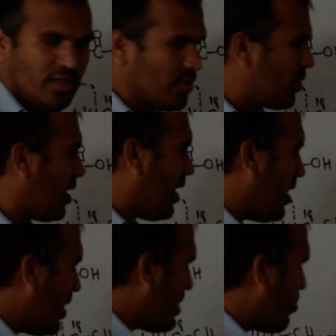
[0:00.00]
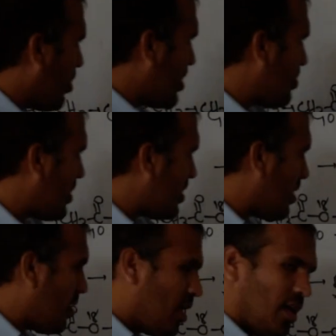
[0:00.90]
So in this, what is
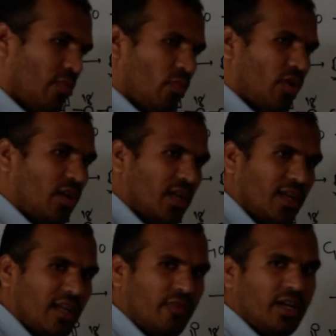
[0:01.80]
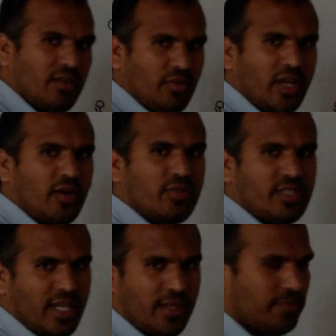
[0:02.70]
present? Molecular weight we have
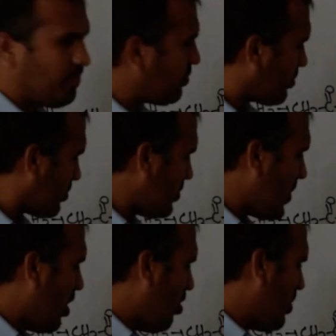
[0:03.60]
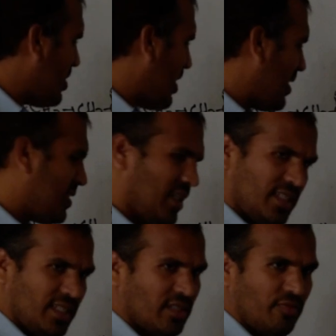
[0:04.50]
to check how much, nearly
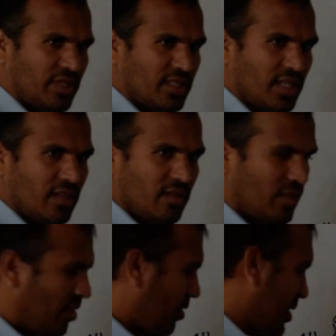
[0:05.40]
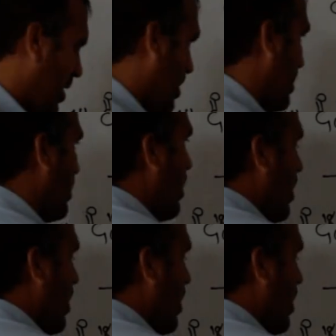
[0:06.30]
60 some is there. If you check this